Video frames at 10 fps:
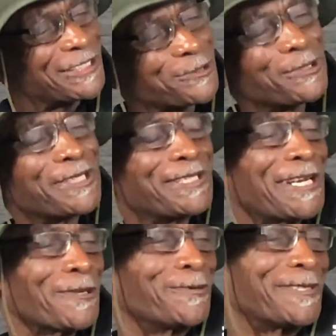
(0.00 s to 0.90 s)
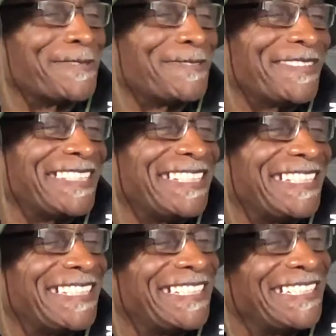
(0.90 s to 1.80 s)
suing another one
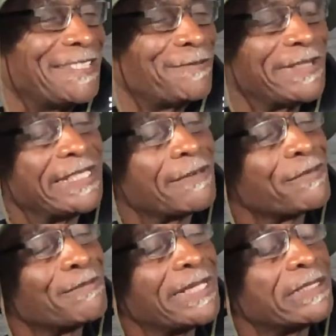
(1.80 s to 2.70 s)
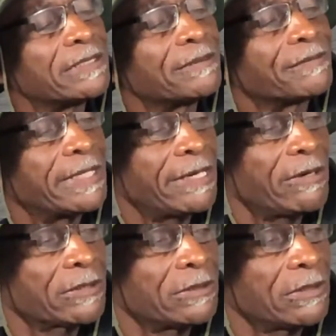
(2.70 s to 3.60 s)
for defamation of
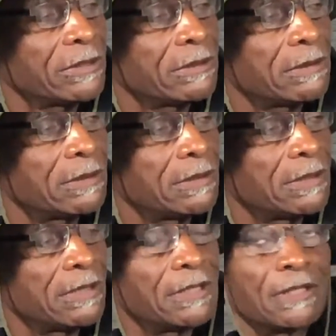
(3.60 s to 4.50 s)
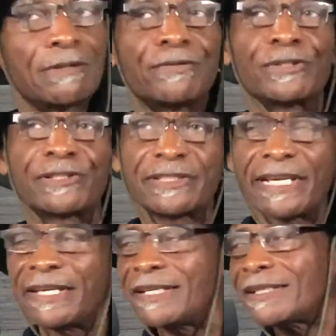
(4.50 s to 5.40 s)
character, yeah. Hmm. for
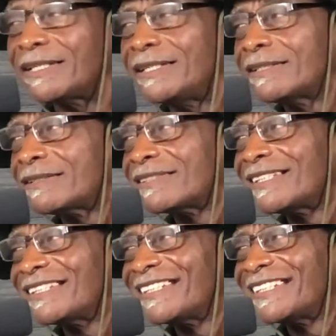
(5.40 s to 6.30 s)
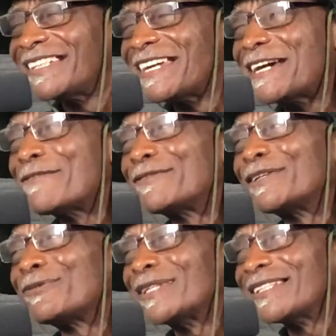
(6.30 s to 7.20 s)
saying that he's having
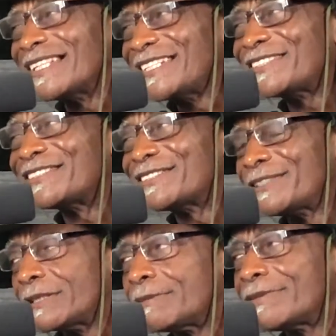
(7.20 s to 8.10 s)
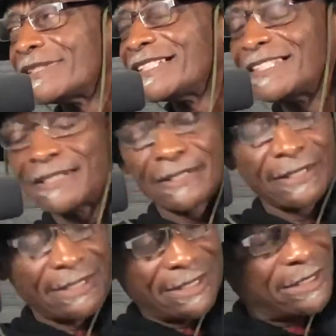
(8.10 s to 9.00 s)
a relationship hmm.
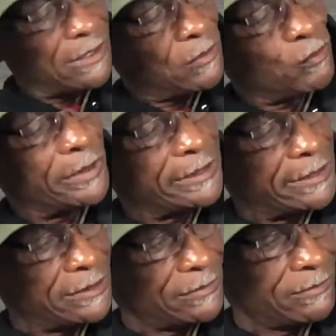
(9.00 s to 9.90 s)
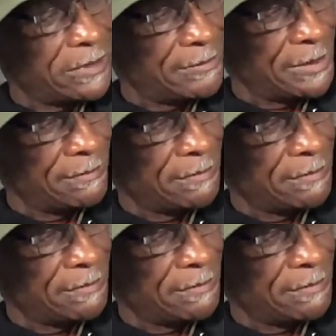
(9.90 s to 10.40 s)
with this woman.